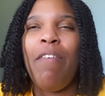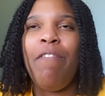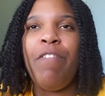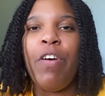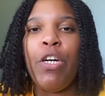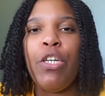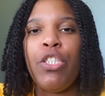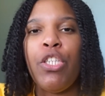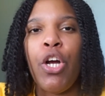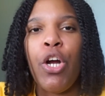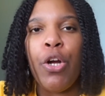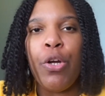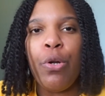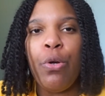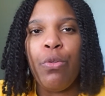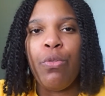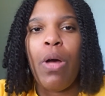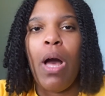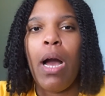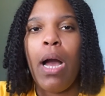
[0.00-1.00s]
first
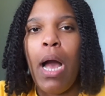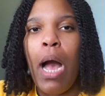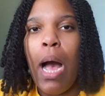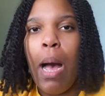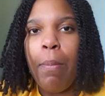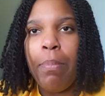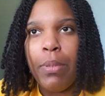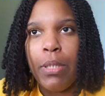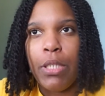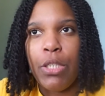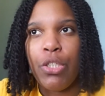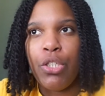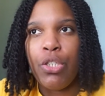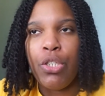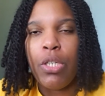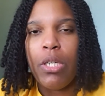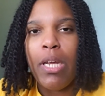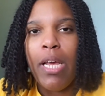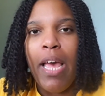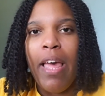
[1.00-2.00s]
hurdle
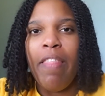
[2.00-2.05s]
accomplished,